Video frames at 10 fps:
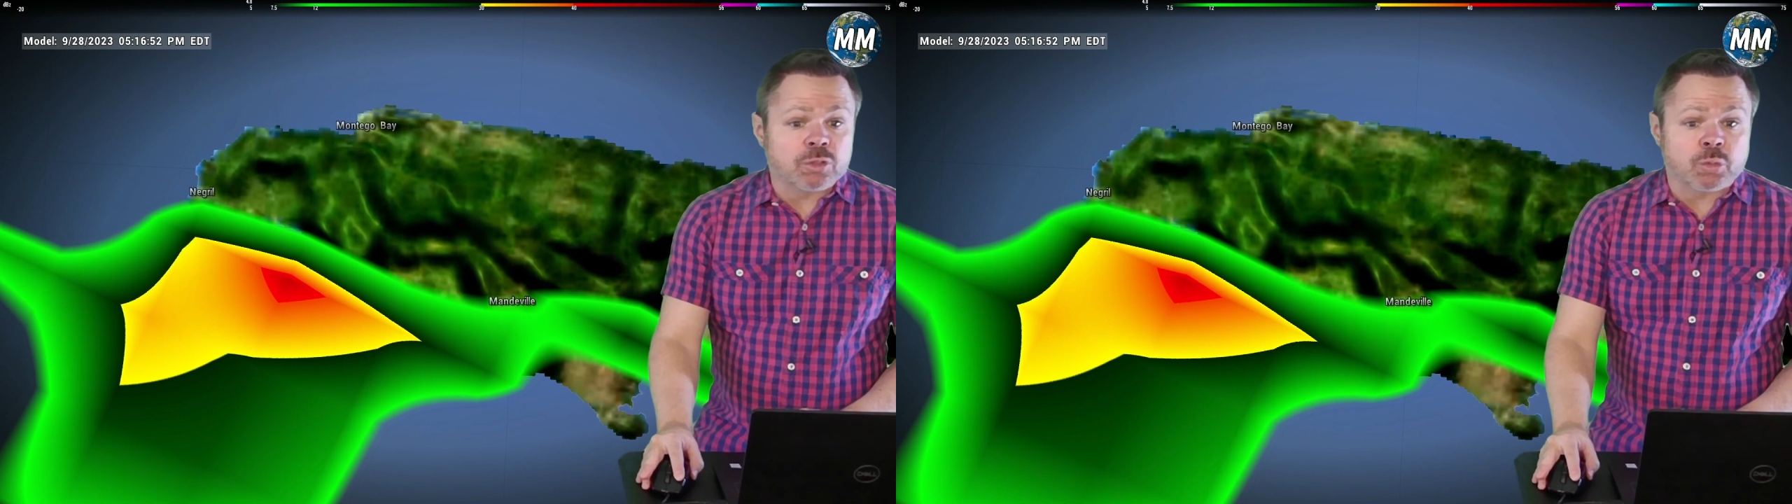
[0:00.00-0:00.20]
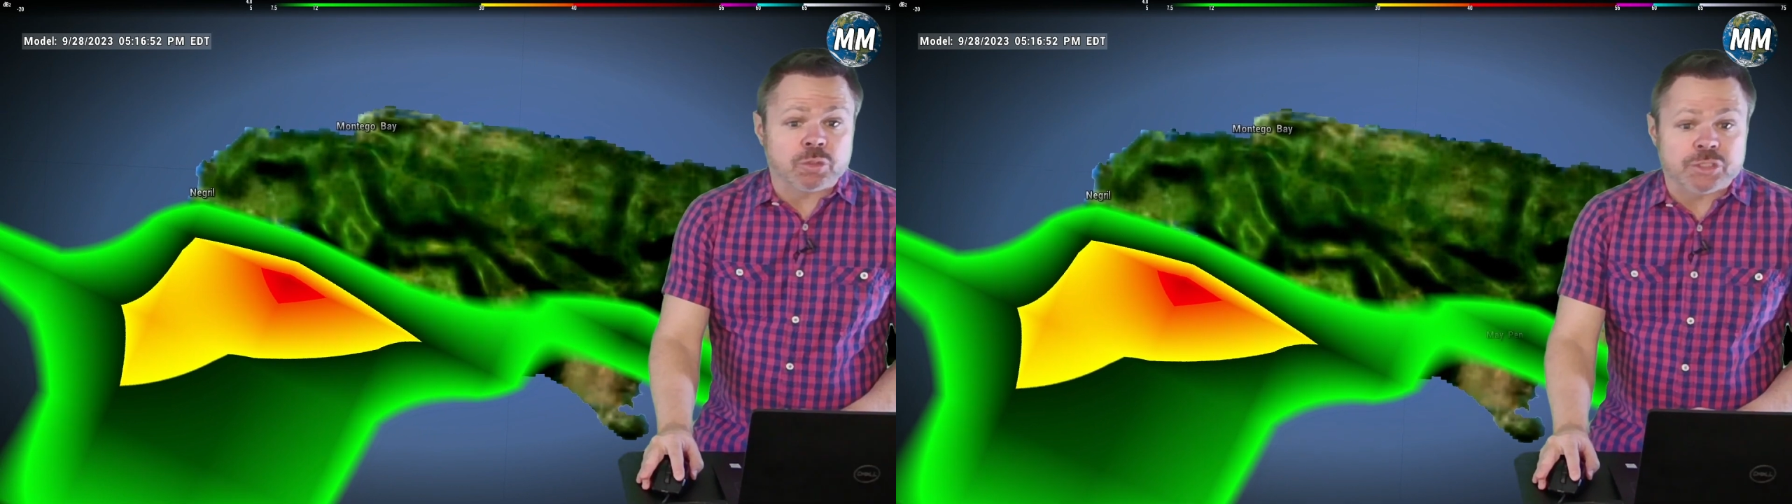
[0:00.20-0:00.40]

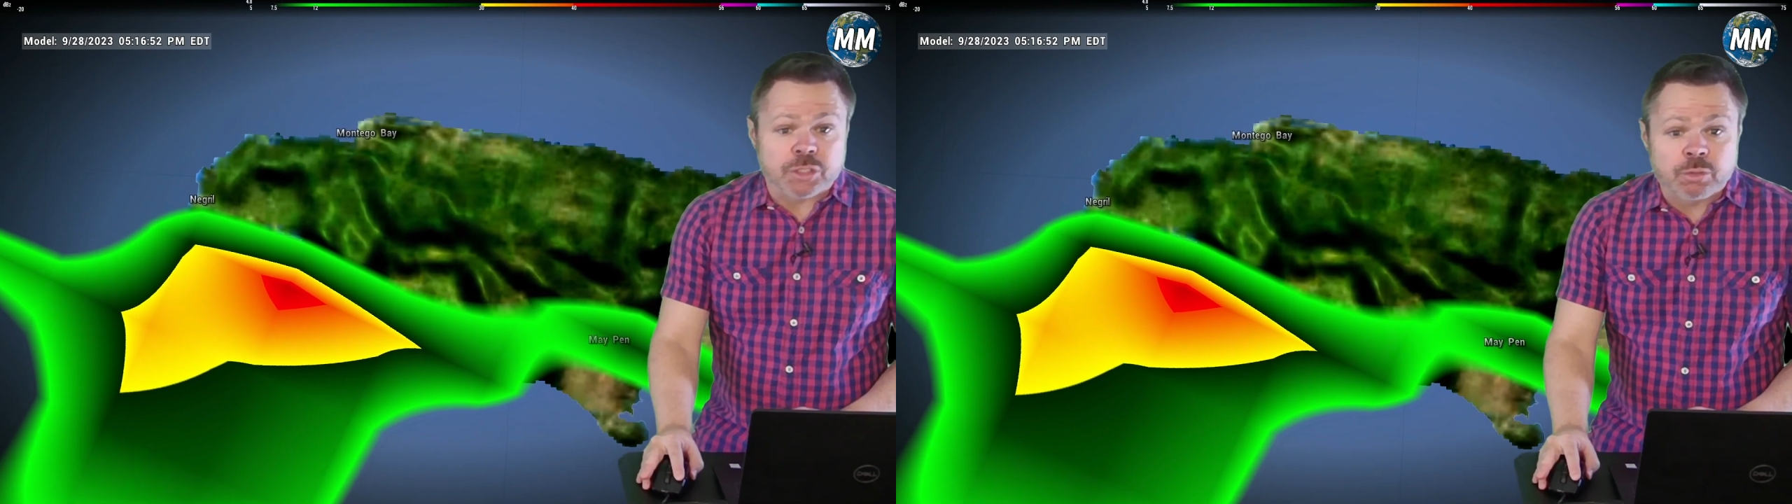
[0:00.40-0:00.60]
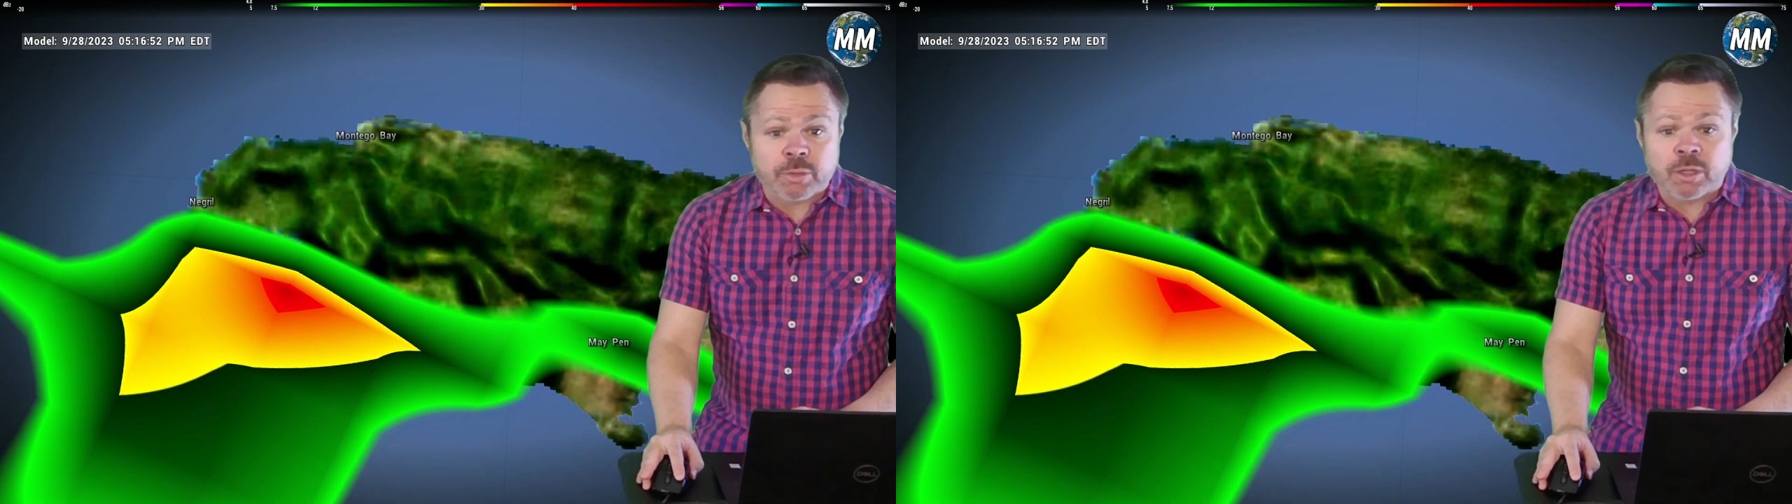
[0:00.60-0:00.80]
towards
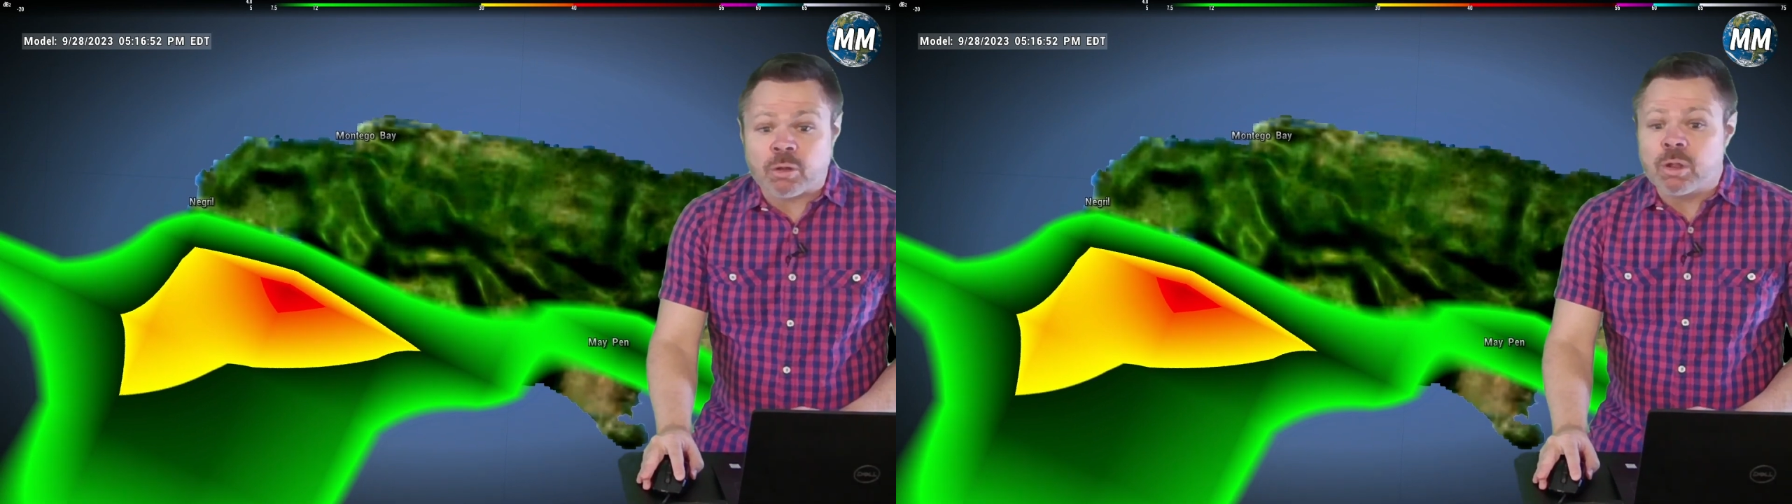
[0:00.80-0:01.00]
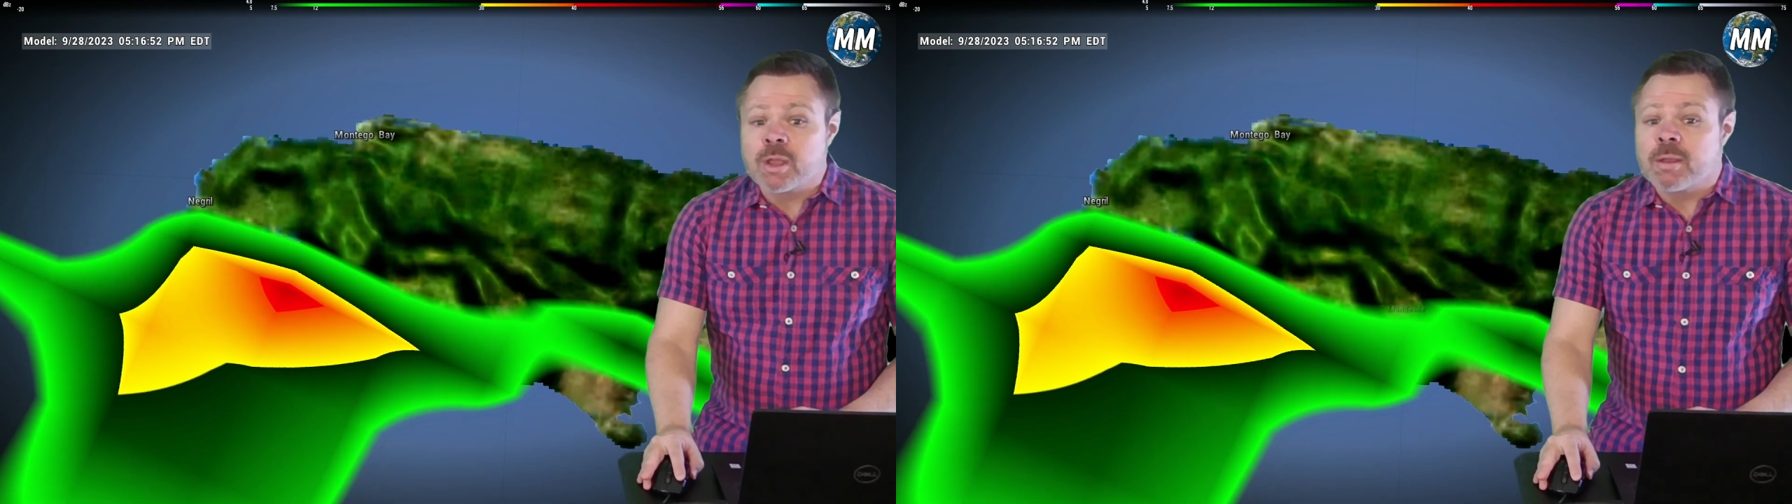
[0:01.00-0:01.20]
Negril.